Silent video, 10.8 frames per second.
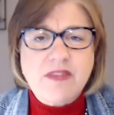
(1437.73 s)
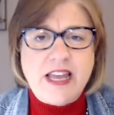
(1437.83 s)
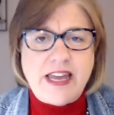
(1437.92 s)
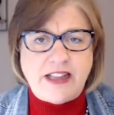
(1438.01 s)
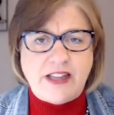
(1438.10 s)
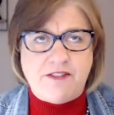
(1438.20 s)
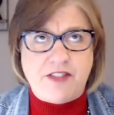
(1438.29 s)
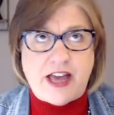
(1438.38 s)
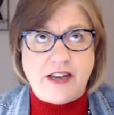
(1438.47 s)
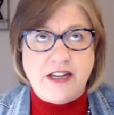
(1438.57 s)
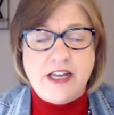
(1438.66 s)
And I love
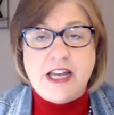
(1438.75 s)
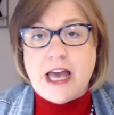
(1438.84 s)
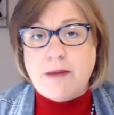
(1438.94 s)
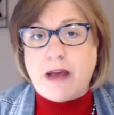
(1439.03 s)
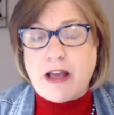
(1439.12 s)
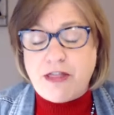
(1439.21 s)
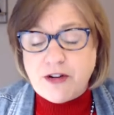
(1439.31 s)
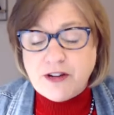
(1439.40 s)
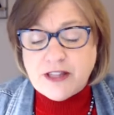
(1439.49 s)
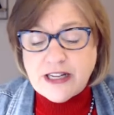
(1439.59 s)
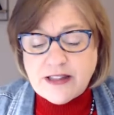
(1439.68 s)
that. And my
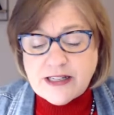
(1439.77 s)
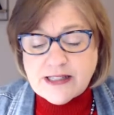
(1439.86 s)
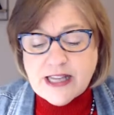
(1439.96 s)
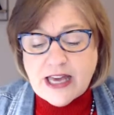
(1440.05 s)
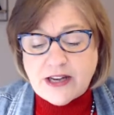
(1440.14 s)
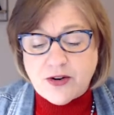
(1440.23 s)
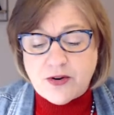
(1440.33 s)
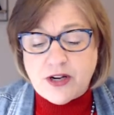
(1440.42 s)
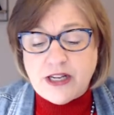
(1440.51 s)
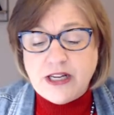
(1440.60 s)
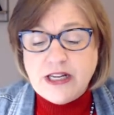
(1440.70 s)
third thing in this
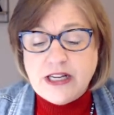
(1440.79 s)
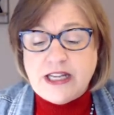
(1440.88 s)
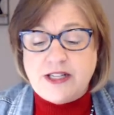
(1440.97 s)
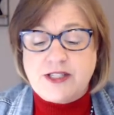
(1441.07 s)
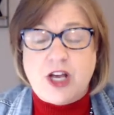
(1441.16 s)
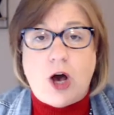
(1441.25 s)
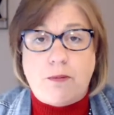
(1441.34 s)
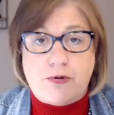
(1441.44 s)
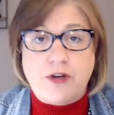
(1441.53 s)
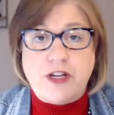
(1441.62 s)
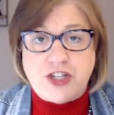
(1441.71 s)
category is
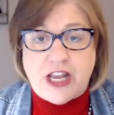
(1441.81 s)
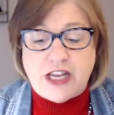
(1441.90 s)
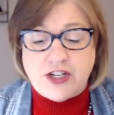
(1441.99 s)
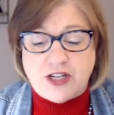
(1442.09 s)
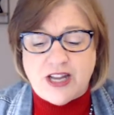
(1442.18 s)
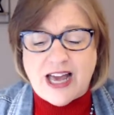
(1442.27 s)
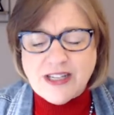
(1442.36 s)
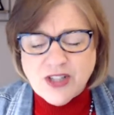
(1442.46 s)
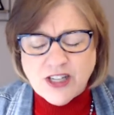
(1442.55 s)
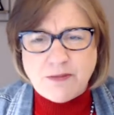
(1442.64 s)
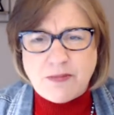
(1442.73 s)
appreciation. I
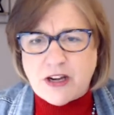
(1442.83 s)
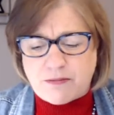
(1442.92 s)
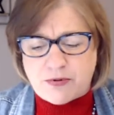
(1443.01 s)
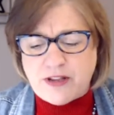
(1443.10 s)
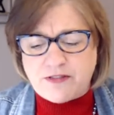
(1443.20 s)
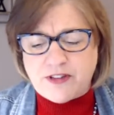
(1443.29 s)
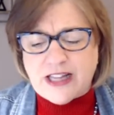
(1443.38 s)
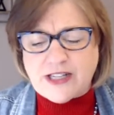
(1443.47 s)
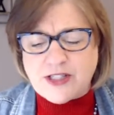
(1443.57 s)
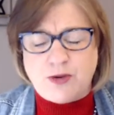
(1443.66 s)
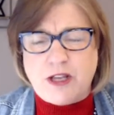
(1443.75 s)
talked about it briefly
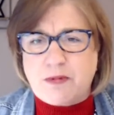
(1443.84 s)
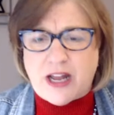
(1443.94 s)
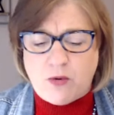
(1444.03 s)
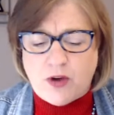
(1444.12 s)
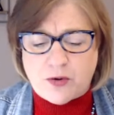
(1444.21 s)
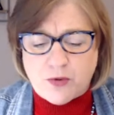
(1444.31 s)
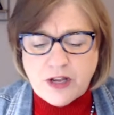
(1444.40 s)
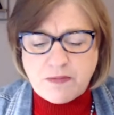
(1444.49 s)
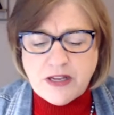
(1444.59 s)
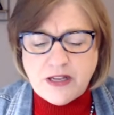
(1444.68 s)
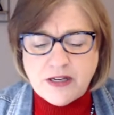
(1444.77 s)
last week, want to
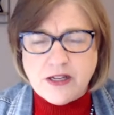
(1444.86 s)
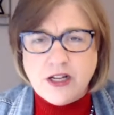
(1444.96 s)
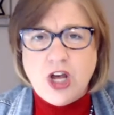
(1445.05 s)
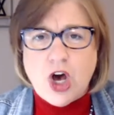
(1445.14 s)
repeat it.